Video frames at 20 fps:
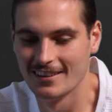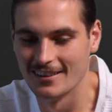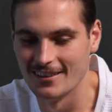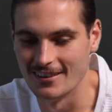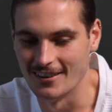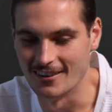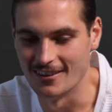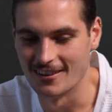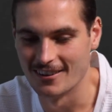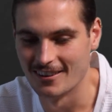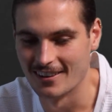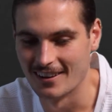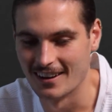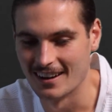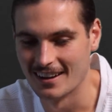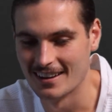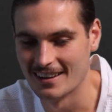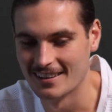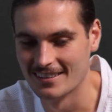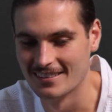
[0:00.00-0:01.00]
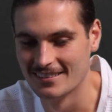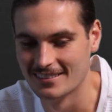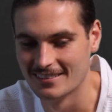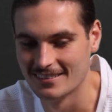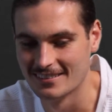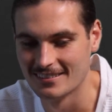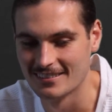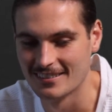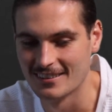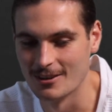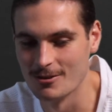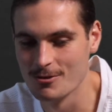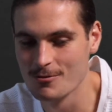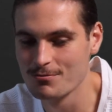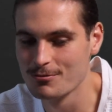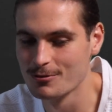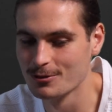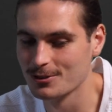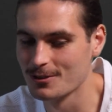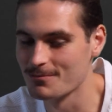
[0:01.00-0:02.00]
Yeah,
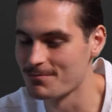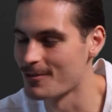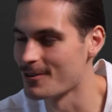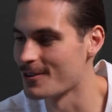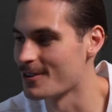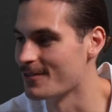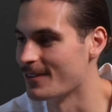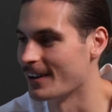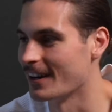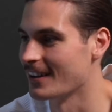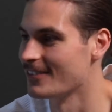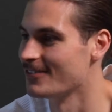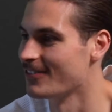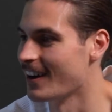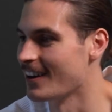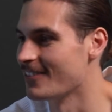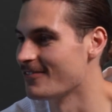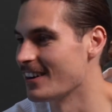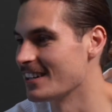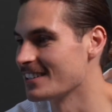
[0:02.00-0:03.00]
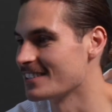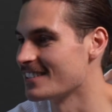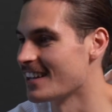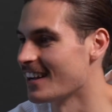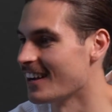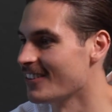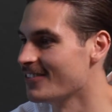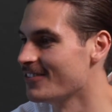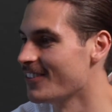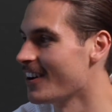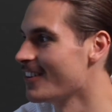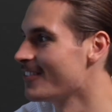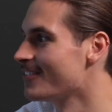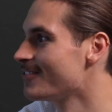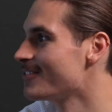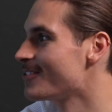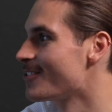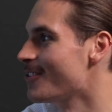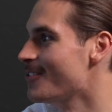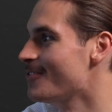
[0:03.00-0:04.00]
Liverpool supporter, but I must say
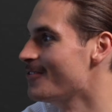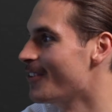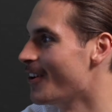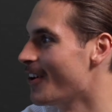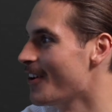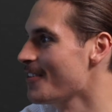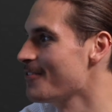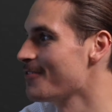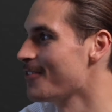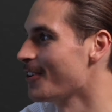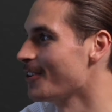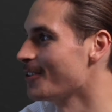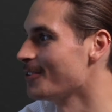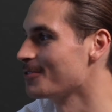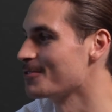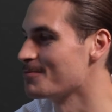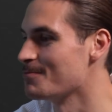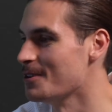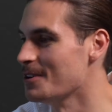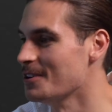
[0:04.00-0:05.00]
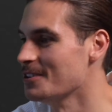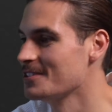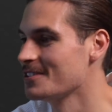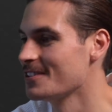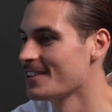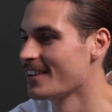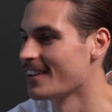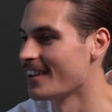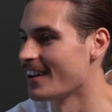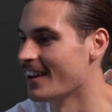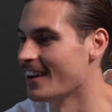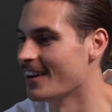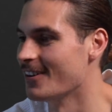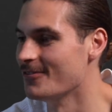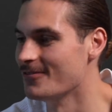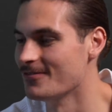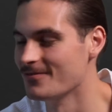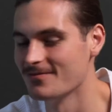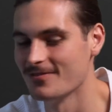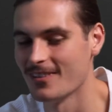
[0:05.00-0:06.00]
I've grown very fond of Spurs.
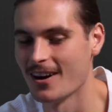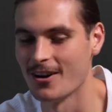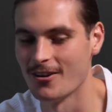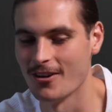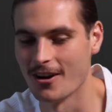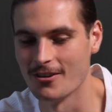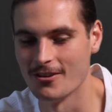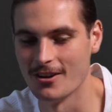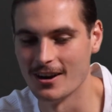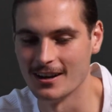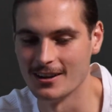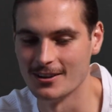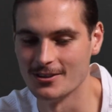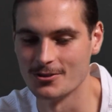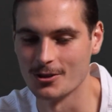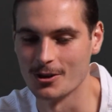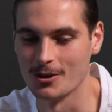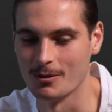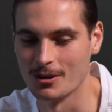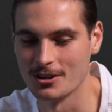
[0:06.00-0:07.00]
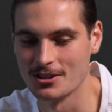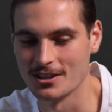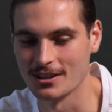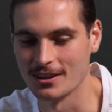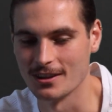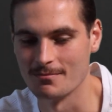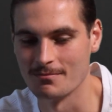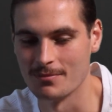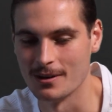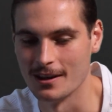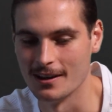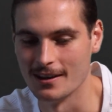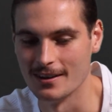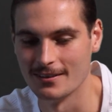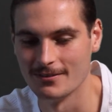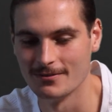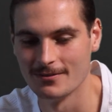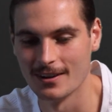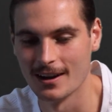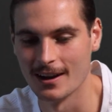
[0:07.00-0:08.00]
I really enjoy watching them
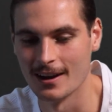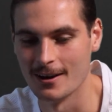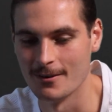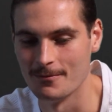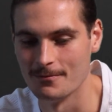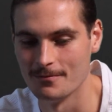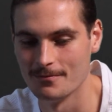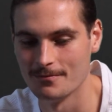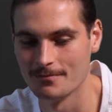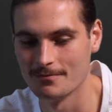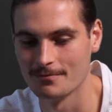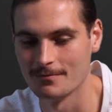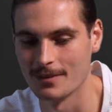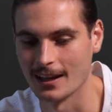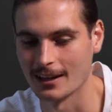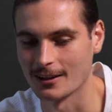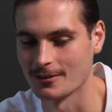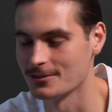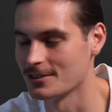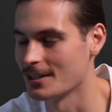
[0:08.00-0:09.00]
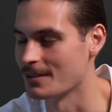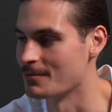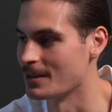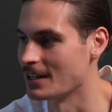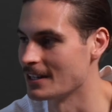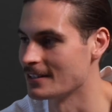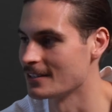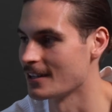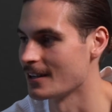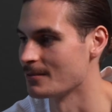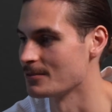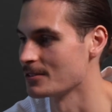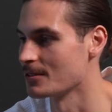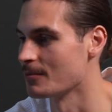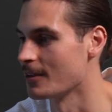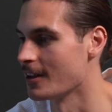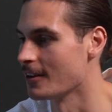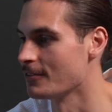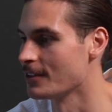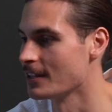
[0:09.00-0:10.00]
play. Like I've said many times,
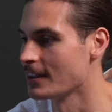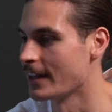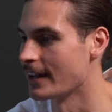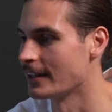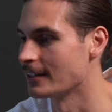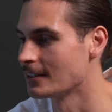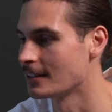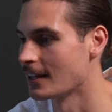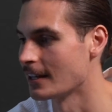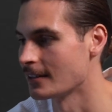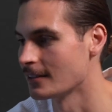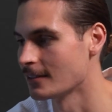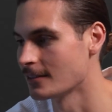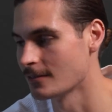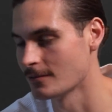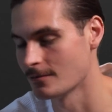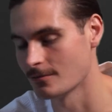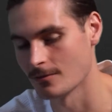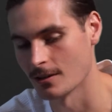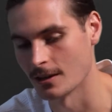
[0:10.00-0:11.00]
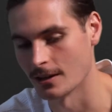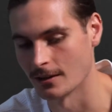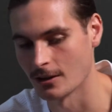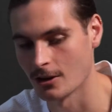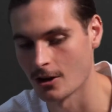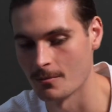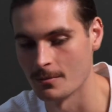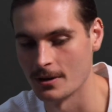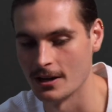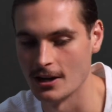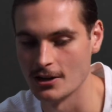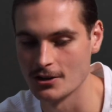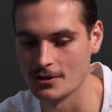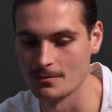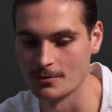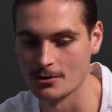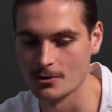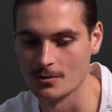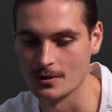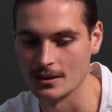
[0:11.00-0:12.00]
I'm loving that
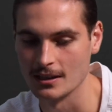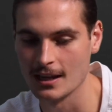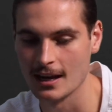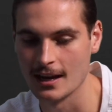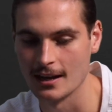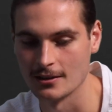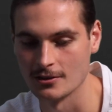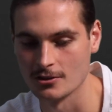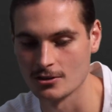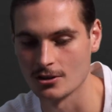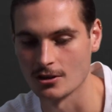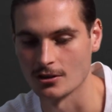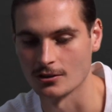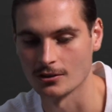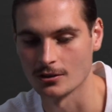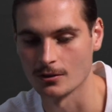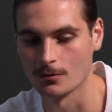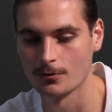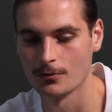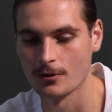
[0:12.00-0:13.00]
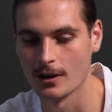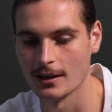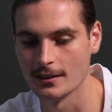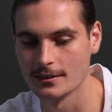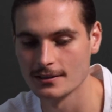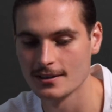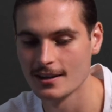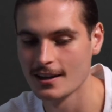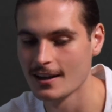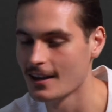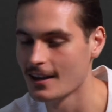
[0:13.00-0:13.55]
combination between Kane and Son at the front.